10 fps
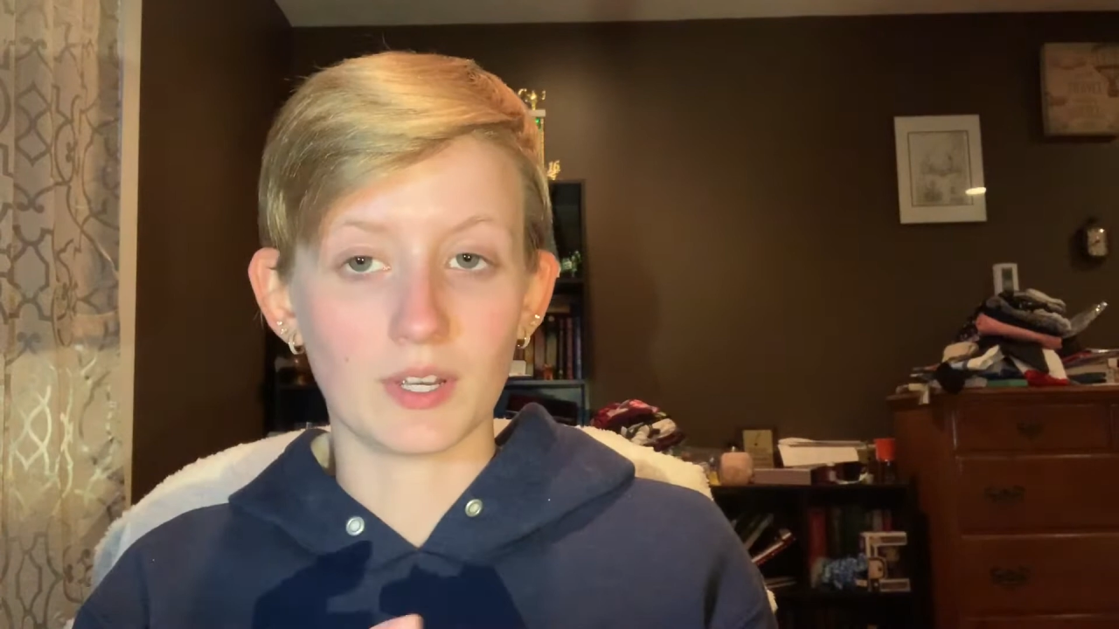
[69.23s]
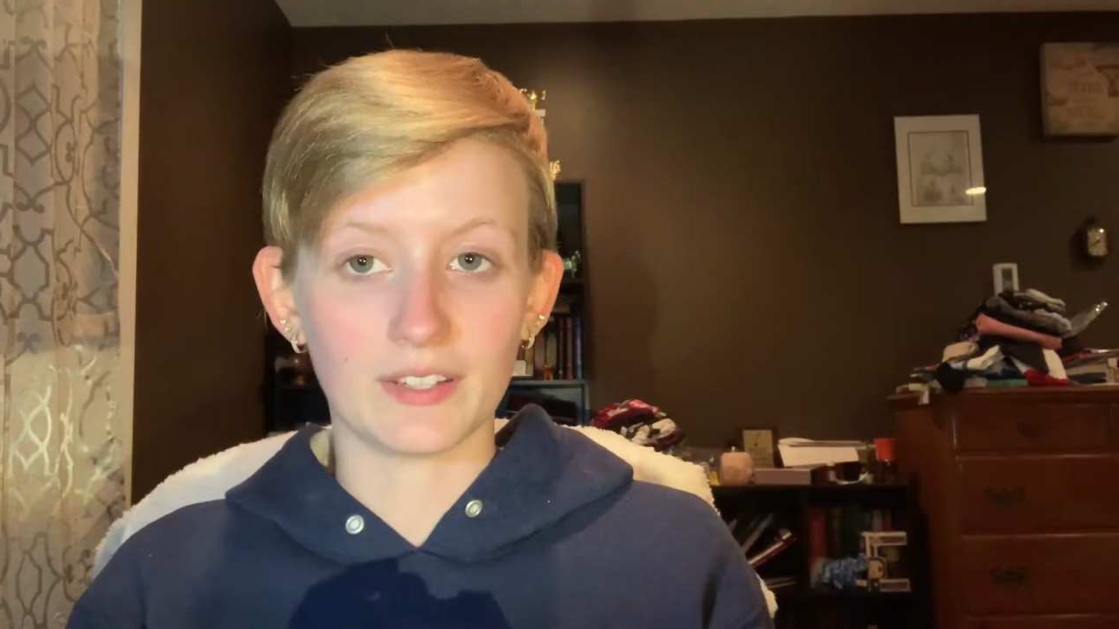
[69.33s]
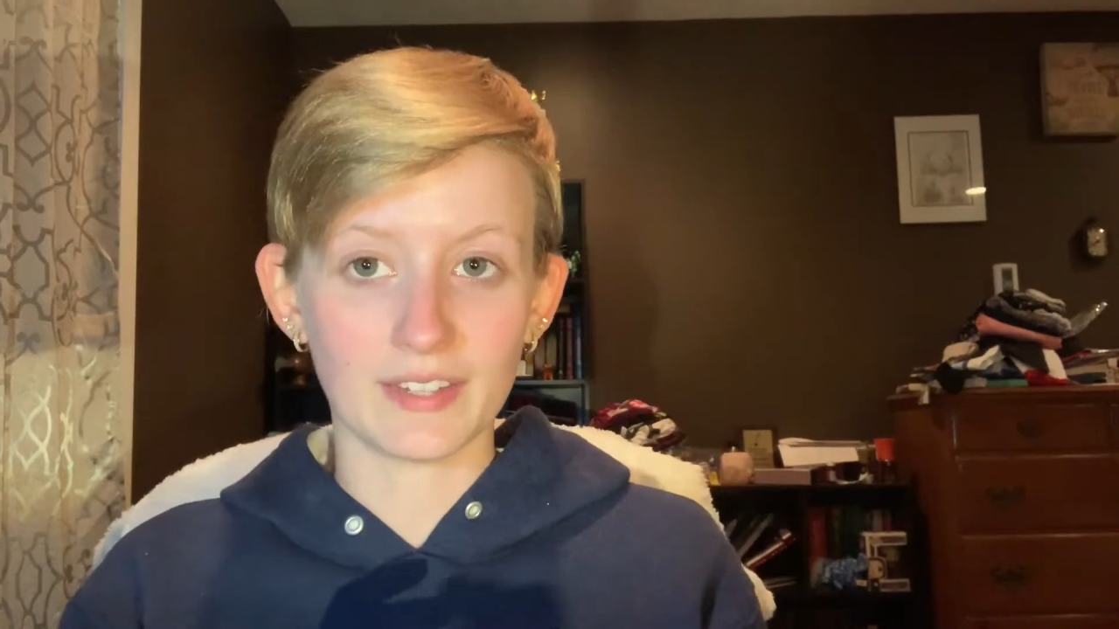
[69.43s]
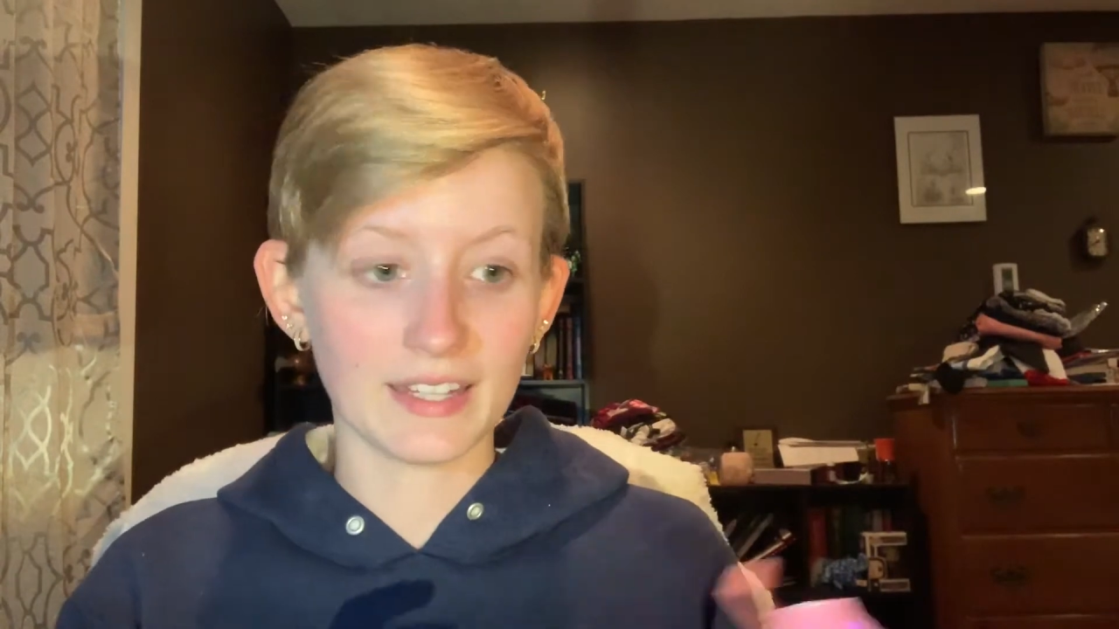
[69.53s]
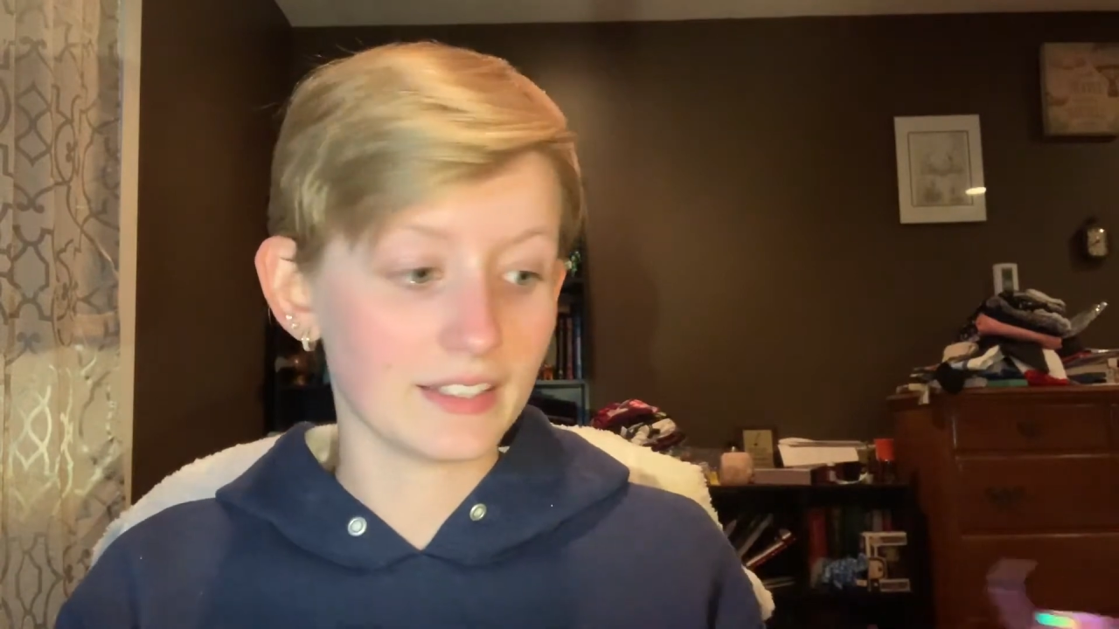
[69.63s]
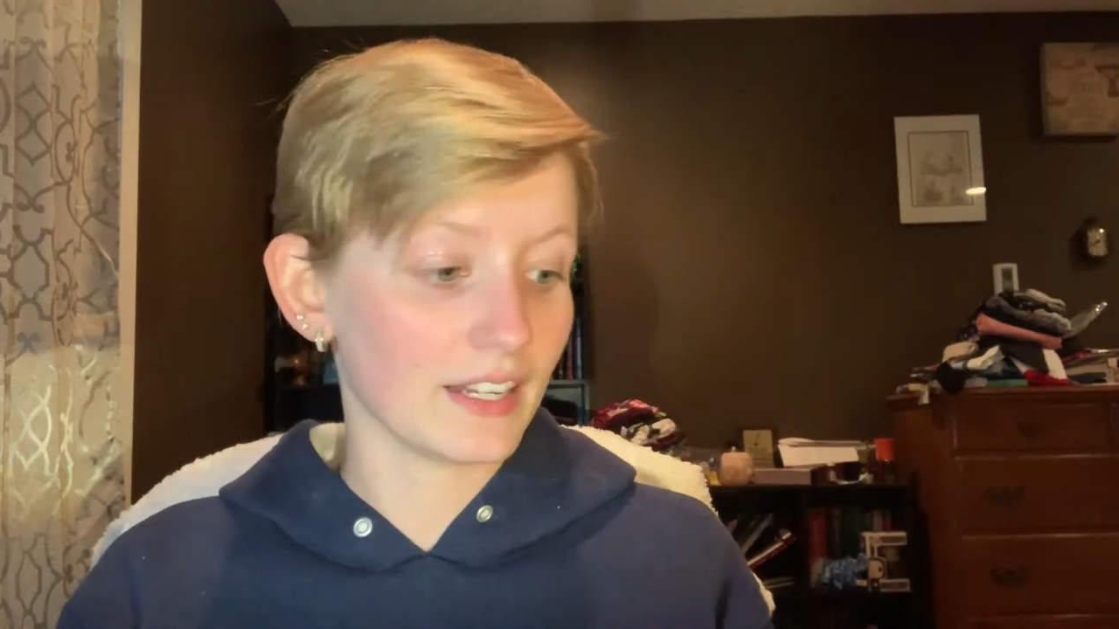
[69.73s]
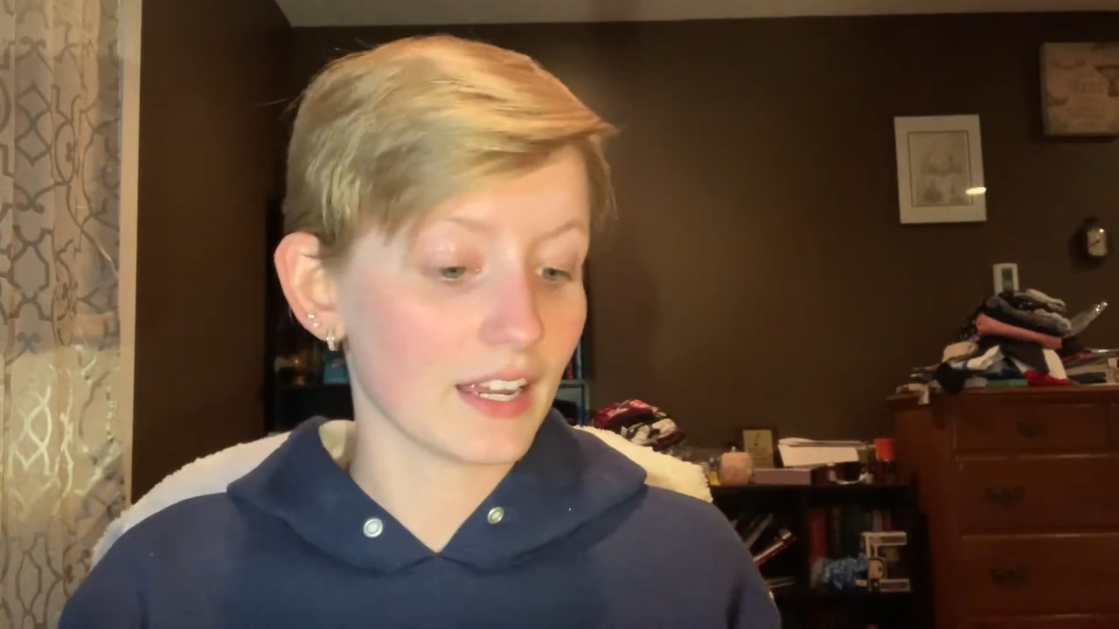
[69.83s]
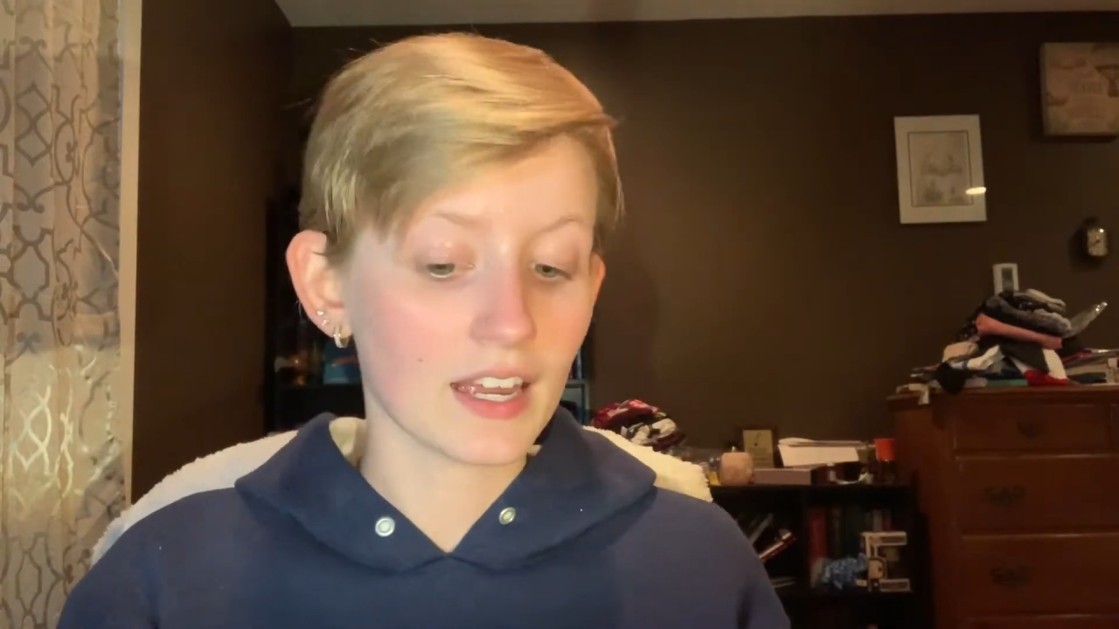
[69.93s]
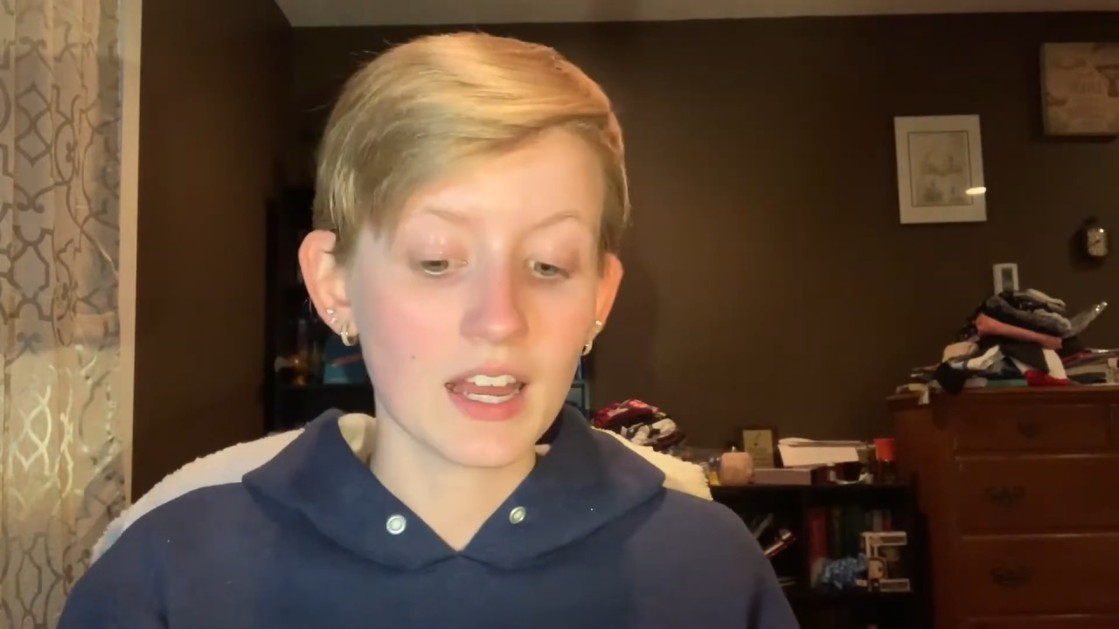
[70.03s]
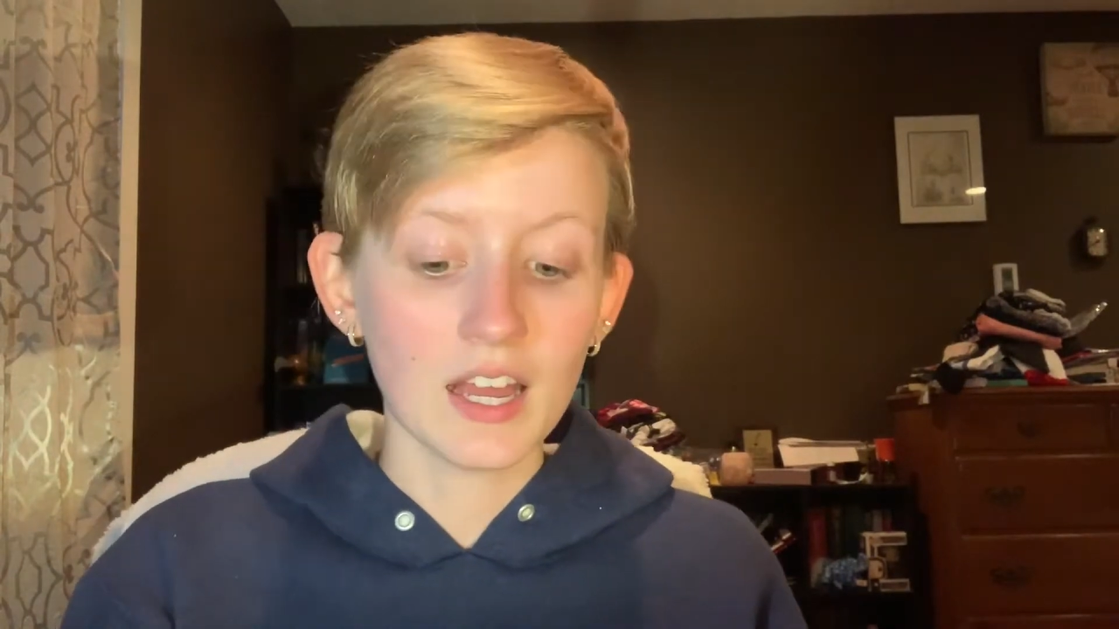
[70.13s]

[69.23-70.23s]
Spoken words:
you guys that today.